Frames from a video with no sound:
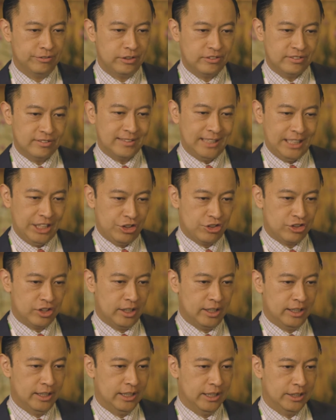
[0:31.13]
Southeast
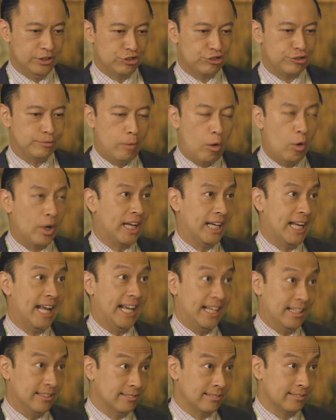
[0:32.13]
Asia in smoke and
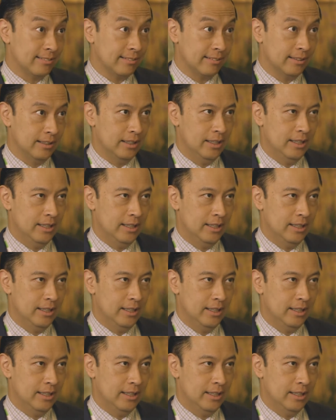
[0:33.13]
haze,